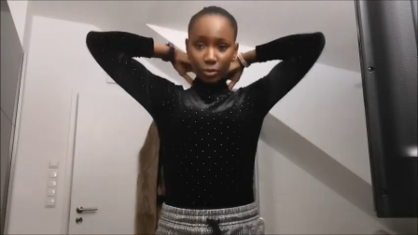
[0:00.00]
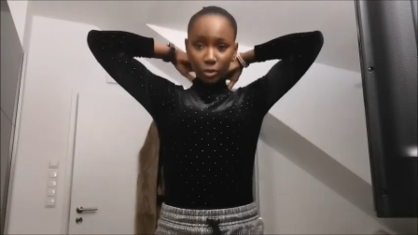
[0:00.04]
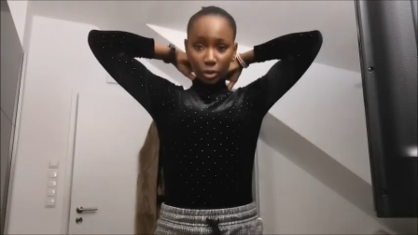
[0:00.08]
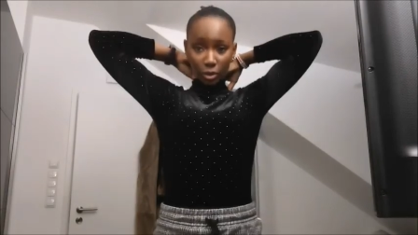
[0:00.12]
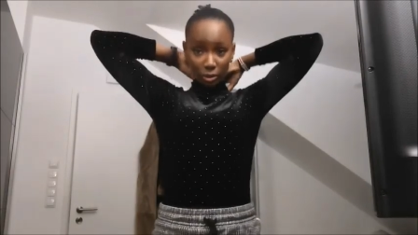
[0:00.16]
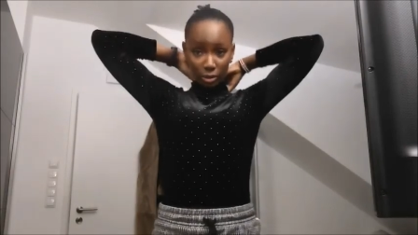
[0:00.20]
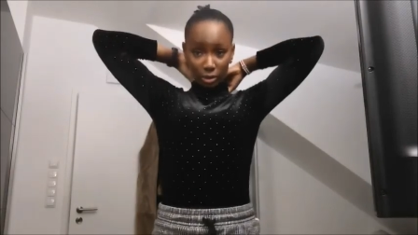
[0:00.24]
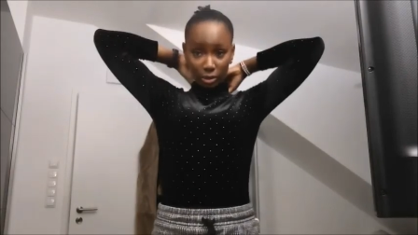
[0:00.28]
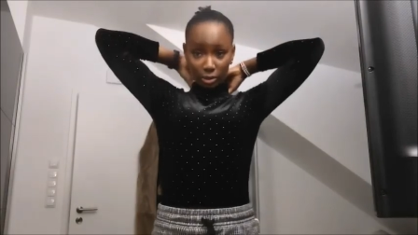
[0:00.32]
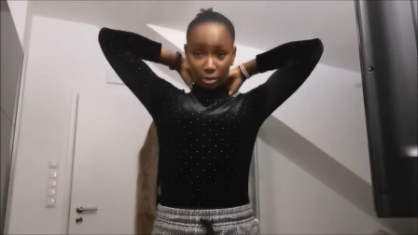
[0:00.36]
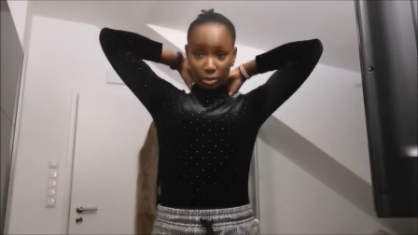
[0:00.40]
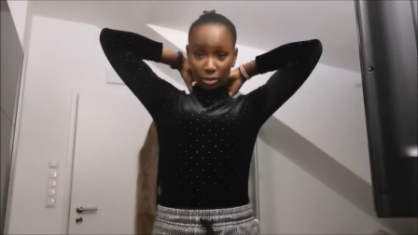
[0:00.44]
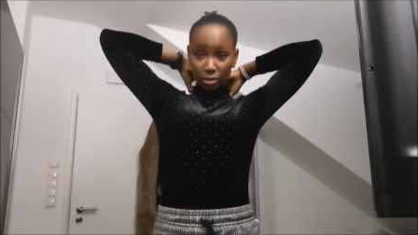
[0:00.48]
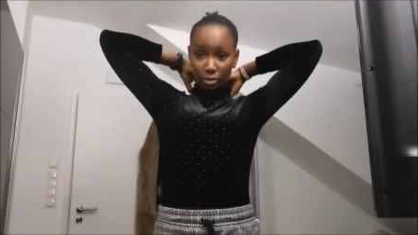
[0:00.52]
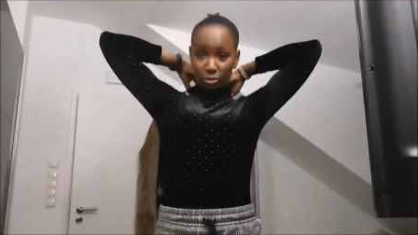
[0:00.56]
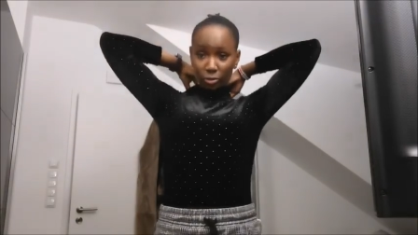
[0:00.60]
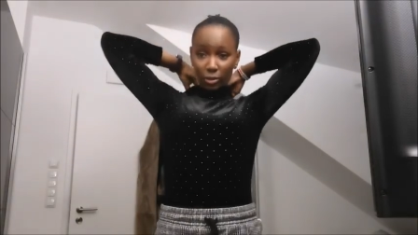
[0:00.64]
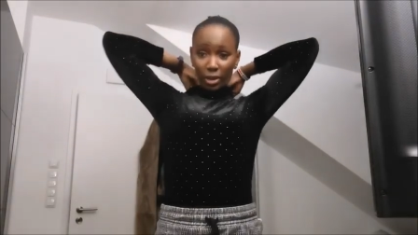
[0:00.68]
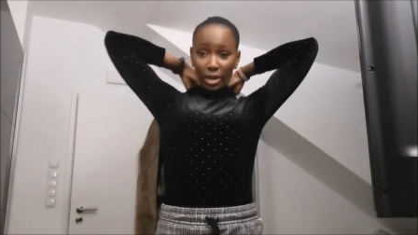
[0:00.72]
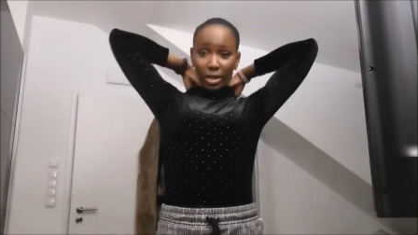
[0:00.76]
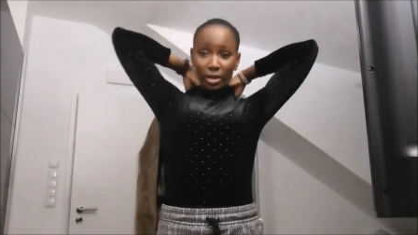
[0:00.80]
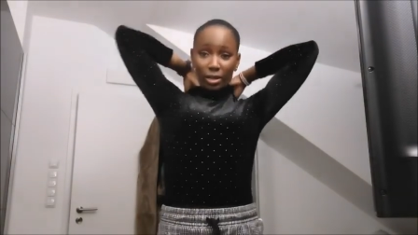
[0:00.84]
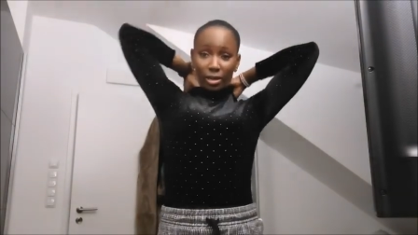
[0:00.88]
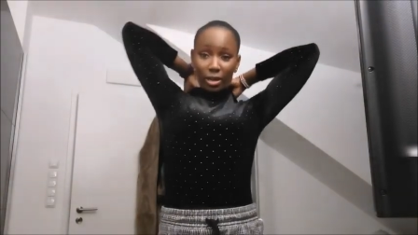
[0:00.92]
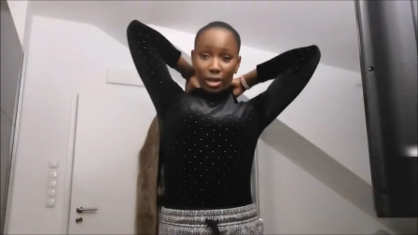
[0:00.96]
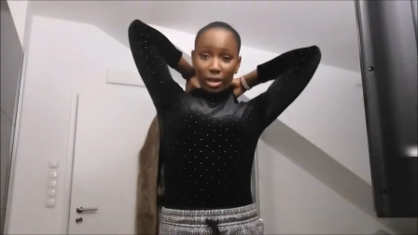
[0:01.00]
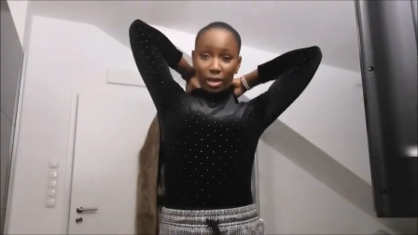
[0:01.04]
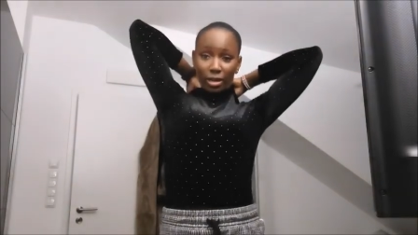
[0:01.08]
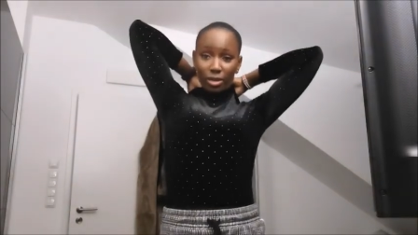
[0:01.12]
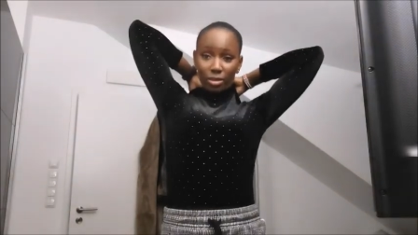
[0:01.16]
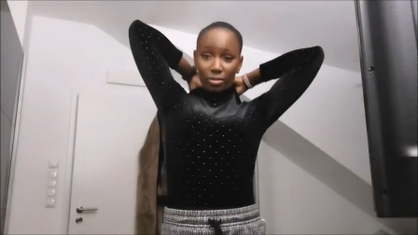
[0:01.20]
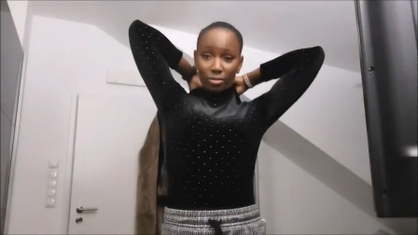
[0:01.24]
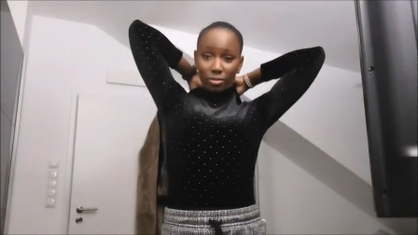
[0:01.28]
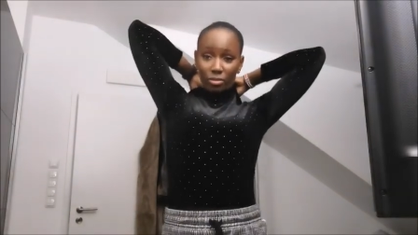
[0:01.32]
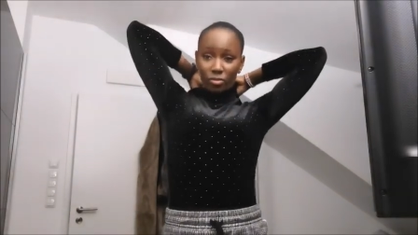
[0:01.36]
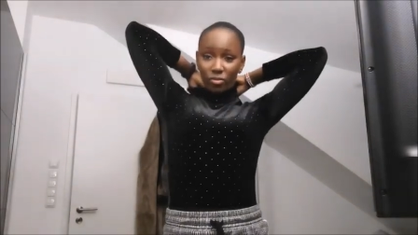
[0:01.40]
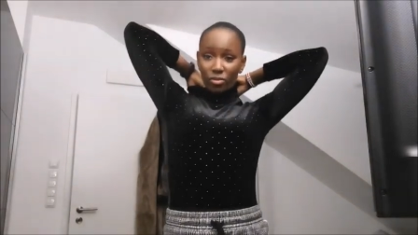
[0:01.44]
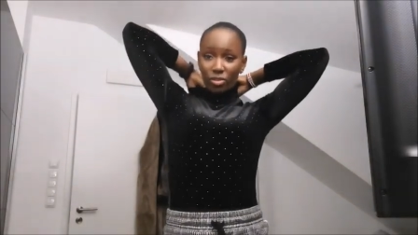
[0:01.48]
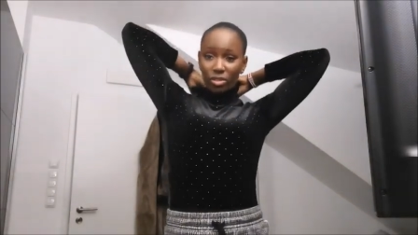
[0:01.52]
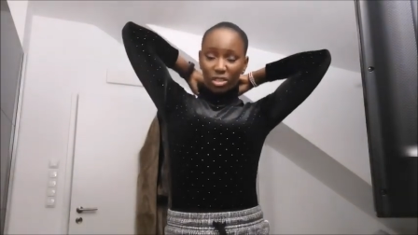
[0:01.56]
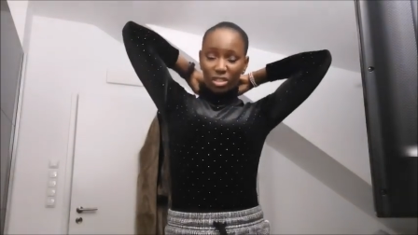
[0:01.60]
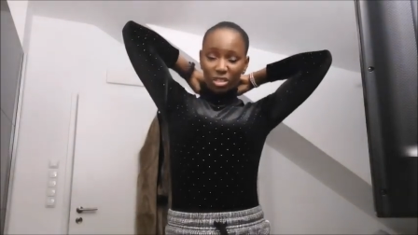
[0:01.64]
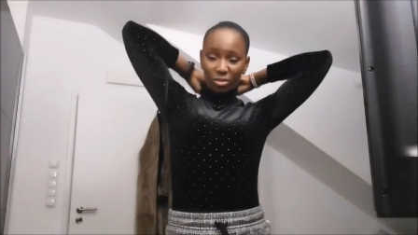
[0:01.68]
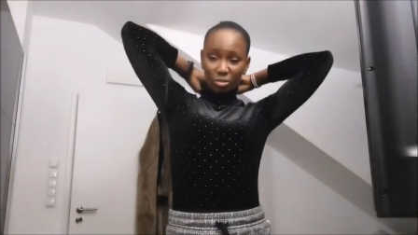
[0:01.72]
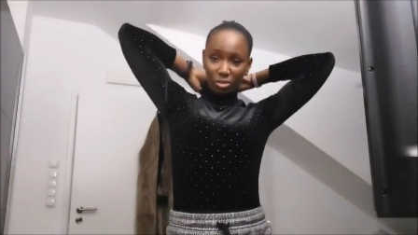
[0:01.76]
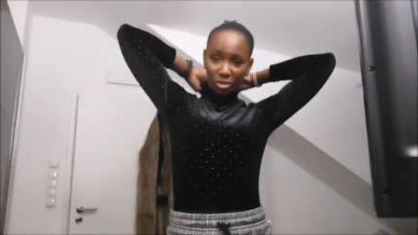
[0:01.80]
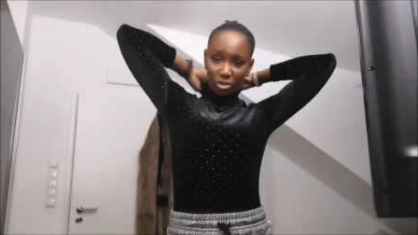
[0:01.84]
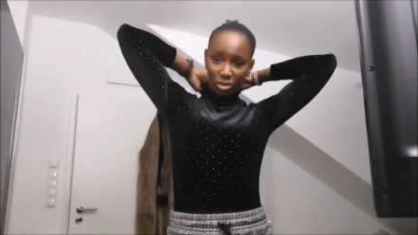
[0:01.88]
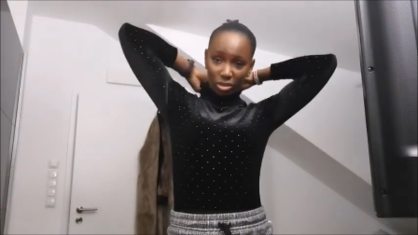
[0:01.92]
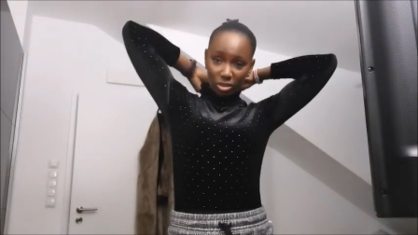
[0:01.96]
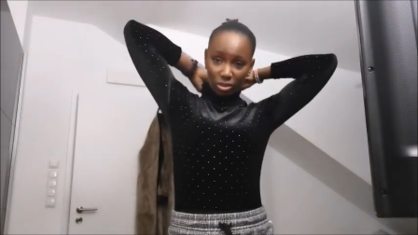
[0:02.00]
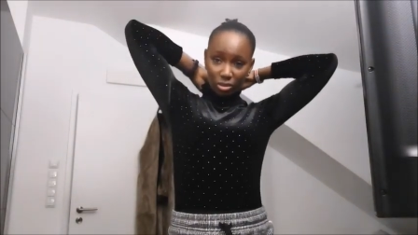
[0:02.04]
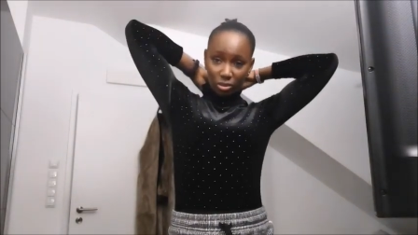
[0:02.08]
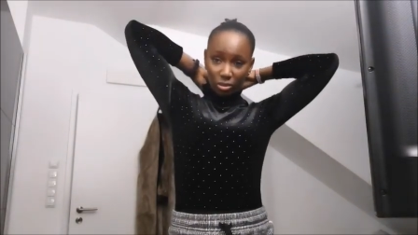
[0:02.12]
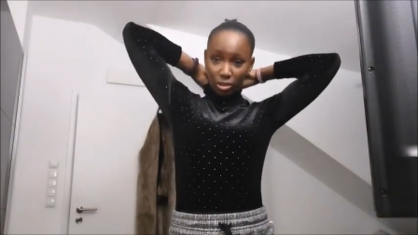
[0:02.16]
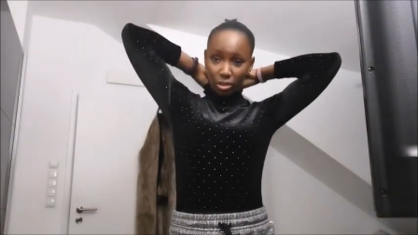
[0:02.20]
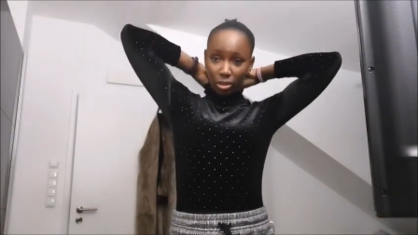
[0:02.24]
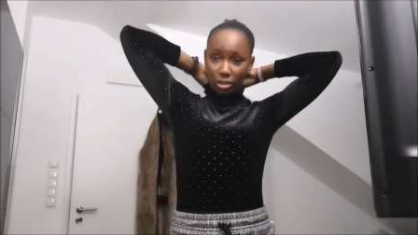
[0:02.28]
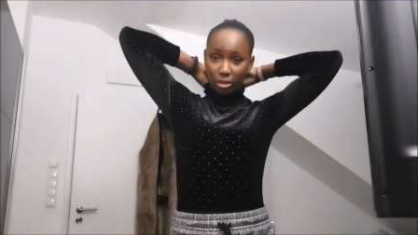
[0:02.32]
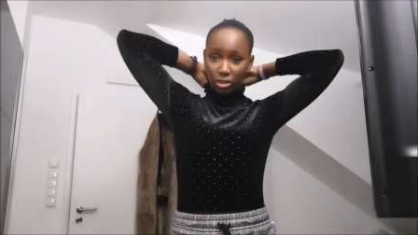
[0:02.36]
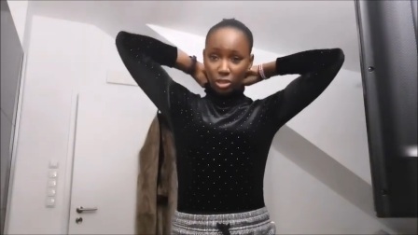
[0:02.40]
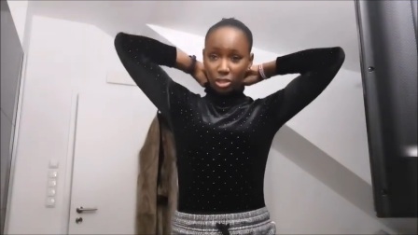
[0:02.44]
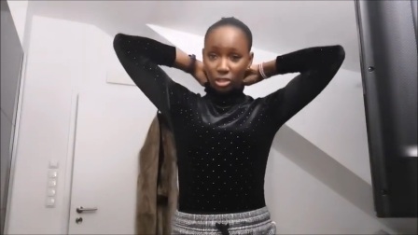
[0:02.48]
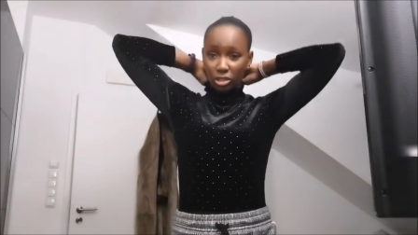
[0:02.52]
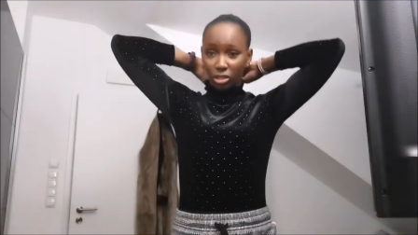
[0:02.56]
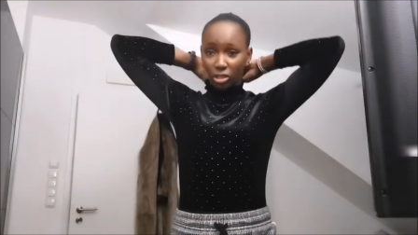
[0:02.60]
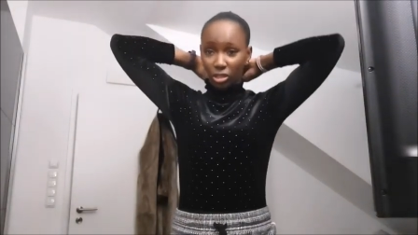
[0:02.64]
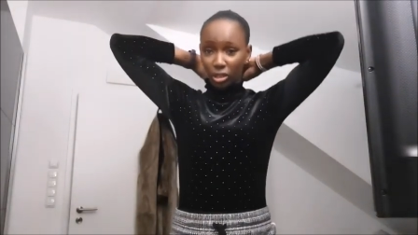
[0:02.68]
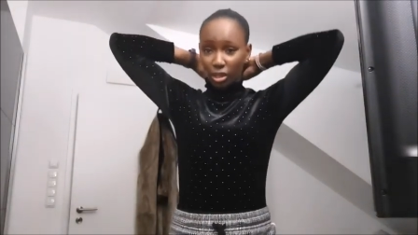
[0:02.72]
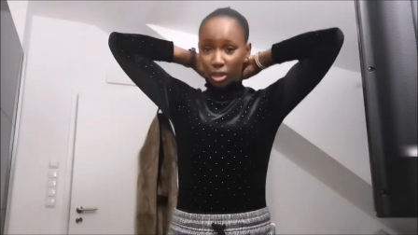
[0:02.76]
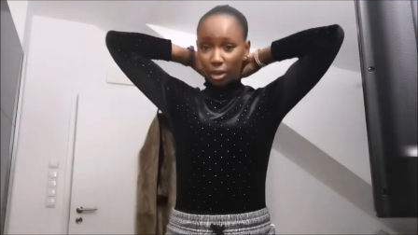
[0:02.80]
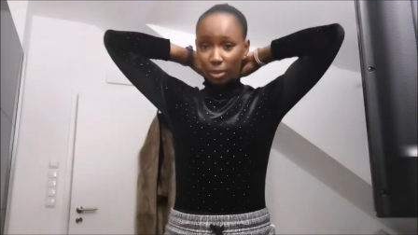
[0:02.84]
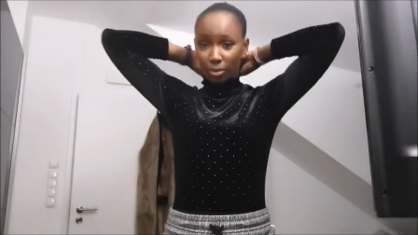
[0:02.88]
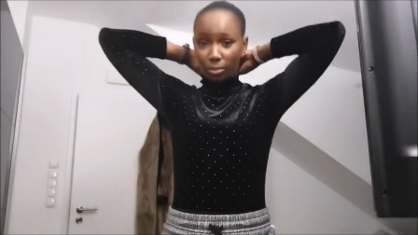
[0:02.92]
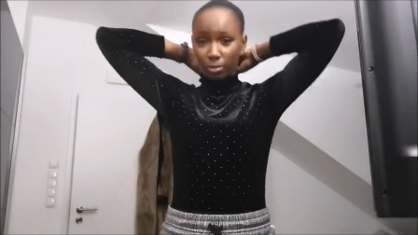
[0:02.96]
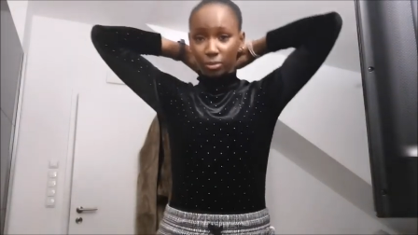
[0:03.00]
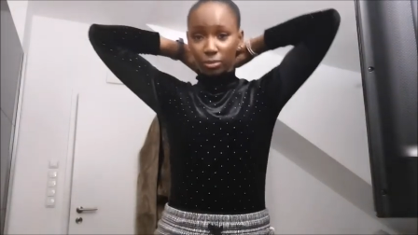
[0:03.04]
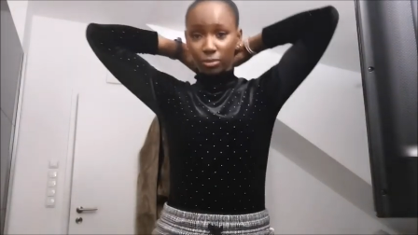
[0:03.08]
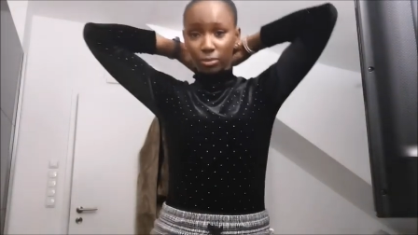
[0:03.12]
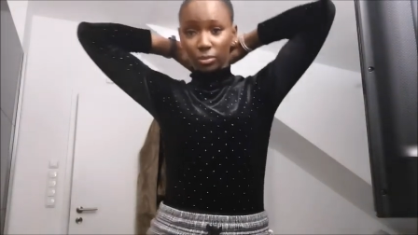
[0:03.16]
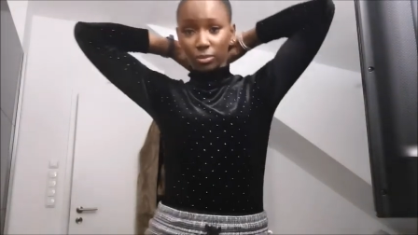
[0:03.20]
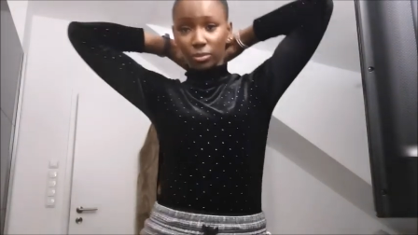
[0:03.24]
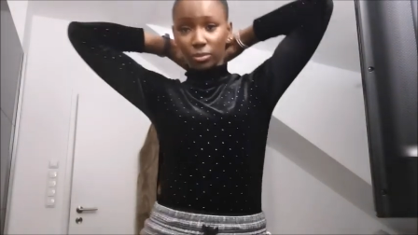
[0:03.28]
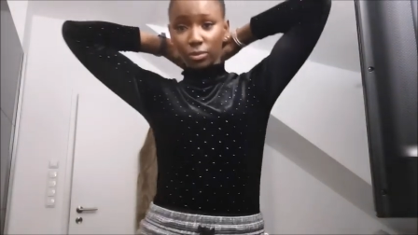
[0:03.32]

Because uh, while I'm removing this bodysuit, just came